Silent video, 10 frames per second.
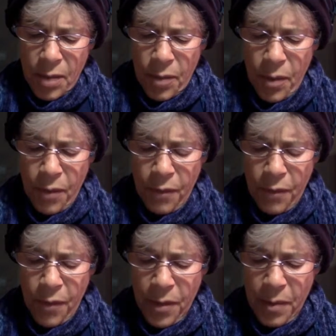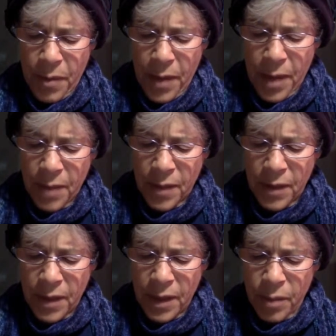Pour forth upon me the
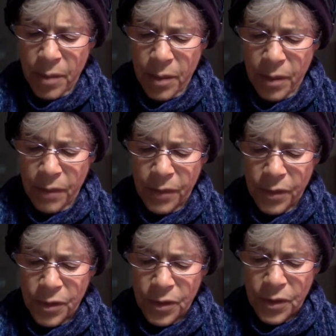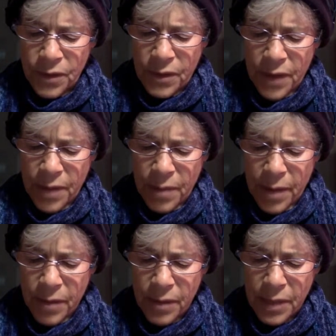liberal effusions of thy
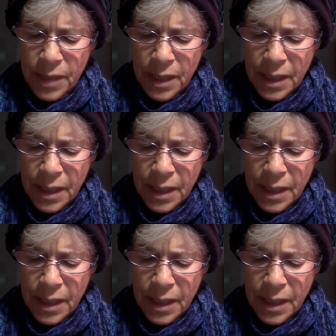bounty.